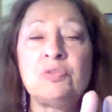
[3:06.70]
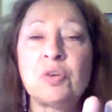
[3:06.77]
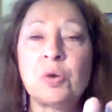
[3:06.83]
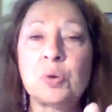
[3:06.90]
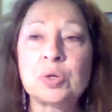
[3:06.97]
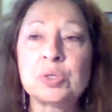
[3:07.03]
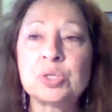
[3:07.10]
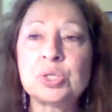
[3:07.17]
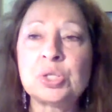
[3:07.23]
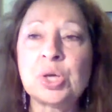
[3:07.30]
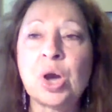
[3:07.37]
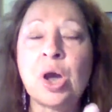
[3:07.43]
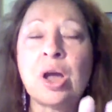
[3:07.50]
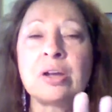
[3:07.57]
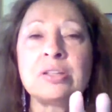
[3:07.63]
you focus
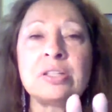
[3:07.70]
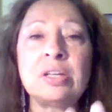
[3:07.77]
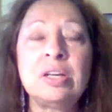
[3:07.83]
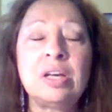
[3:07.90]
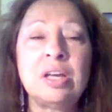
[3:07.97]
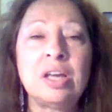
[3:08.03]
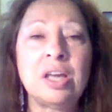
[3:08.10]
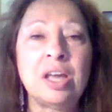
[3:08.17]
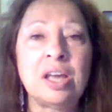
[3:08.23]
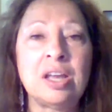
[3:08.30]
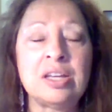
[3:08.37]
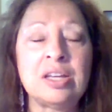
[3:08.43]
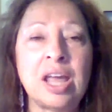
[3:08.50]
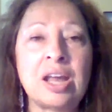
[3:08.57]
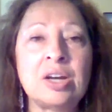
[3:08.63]
thought
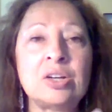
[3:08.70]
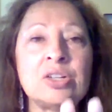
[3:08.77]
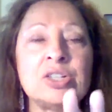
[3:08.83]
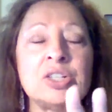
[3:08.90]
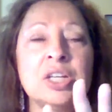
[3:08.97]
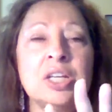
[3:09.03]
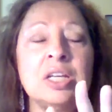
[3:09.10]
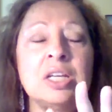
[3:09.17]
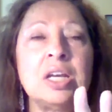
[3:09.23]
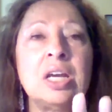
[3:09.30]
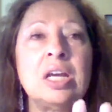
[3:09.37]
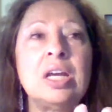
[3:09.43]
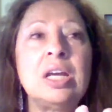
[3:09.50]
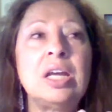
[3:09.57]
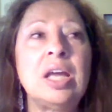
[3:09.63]
and energy
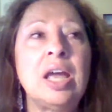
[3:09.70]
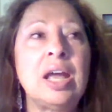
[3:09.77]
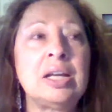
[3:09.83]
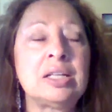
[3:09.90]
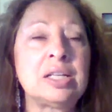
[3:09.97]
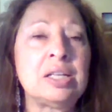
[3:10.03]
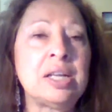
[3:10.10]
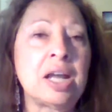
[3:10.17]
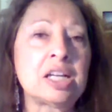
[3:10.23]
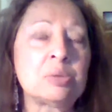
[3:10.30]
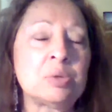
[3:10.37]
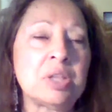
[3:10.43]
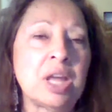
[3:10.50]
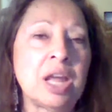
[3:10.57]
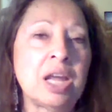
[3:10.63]
and
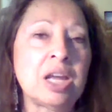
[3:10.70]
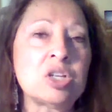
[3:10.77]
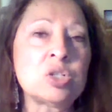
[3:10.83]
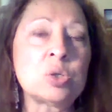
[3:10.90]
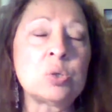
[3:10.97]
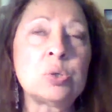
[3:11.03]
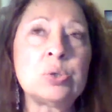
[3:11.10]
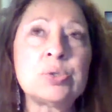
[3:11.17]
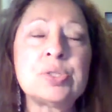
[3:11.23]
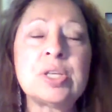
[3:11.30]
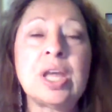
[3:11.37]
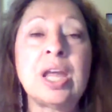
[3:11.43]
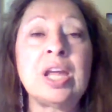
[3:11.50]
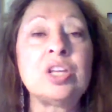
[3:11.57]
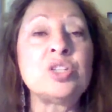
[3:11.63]
connect with
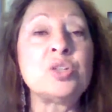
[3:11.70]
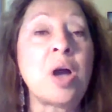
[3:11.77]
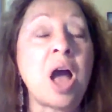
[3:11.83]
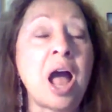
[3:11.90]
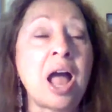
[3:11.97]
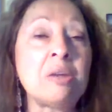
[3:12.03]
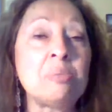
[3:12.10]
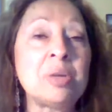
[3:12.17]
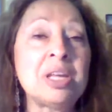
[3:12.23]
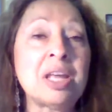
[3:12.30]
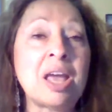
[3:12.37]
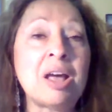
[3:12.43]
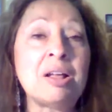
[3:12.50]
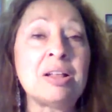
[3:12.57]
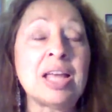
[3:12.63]
angels, Angel
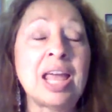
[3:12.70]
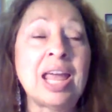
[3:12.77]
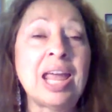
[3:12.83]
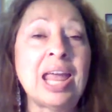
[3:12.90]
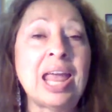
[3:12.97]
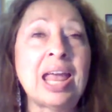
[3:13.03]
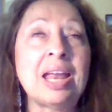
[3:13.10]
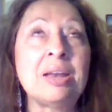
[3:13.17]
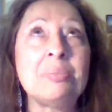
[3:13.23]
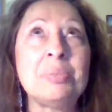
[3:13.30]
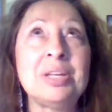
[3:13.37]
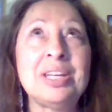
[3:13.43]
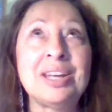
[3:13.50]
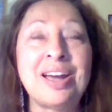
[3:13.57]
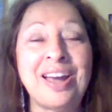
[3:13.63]
Anpiel, A N
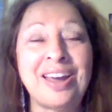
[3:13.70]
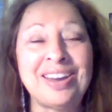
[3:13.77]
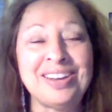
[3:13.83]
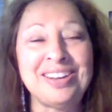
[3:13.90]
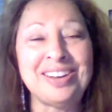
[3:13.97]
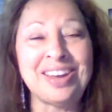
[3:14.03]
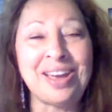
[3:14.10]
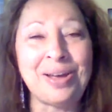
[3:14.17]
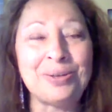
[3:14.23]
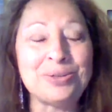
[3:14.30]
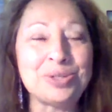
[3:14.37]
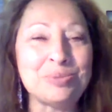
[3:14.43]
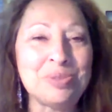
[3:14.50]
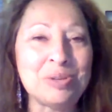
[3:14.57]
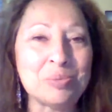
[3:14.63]
P I E L
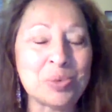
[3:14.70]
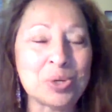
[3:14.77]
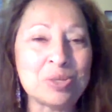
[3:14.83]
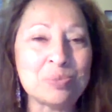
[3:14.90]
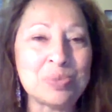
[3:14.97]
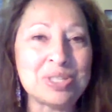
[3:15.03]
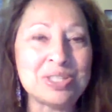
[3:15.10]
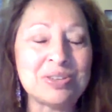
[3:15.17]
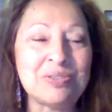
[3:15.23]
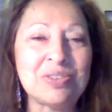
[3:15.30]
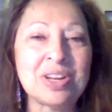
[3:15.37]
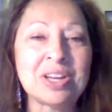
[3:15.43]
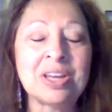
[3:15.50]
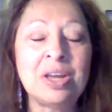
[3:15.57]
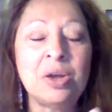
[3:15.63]
to be more
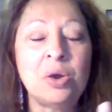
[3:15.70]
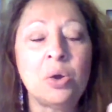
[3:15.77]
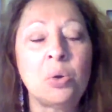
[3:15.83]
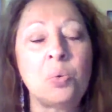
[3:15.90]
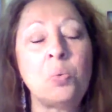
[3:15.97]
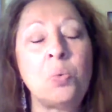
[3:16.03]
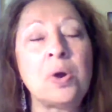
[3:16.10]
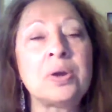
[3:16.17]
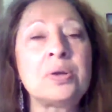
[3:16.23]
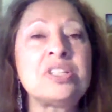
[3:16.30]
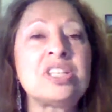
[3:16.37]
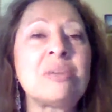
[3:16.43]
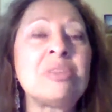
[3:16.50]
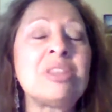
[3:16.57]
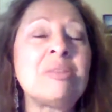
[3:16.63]
specific. What are
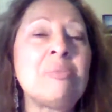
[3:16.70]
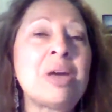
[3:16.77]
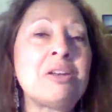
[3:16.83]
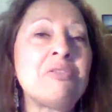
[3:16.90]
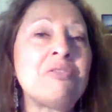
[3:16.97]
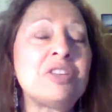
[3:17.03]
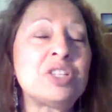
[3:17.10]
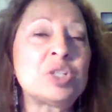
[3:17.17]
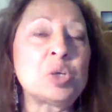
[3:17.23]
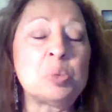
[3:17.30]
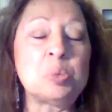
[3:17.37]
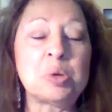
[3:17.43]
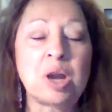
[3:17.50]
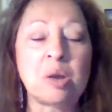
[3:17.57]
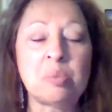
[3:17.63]
some of the
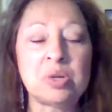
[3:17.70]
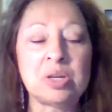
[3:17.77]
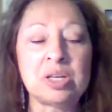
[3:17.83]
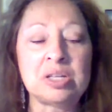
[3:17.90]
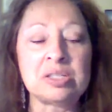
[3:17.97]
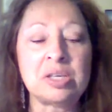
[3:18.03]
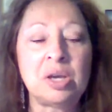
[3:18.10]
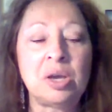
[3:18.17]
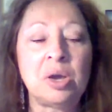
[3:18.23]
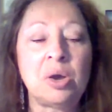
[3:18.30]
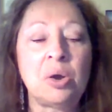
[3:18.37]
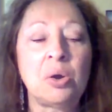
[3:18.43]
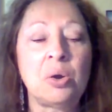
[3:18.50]
metaphysical properties?